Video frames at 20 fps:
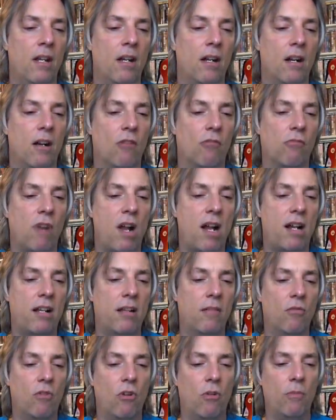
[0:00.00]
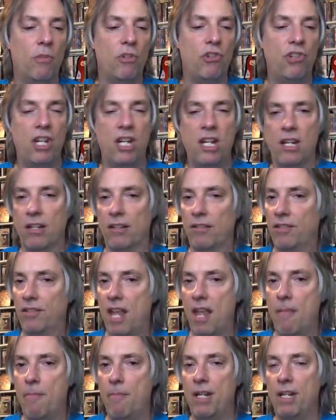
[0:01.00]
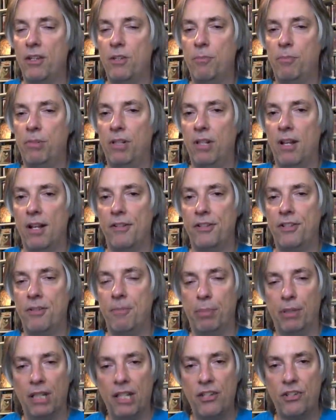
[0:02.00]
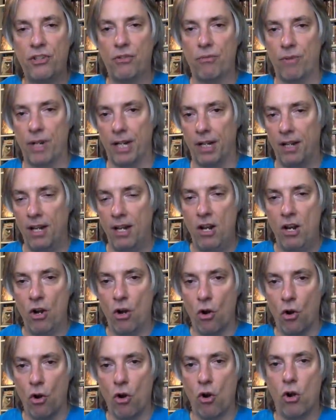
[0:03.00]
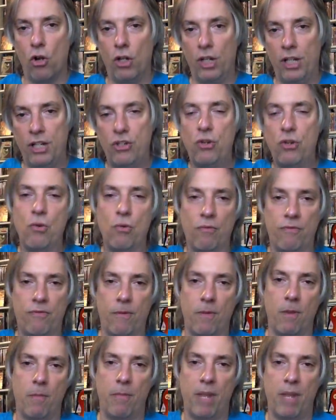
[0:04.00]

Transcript: Uh, rock and Roll Machine, 10 minutes plus, blistering early tune from the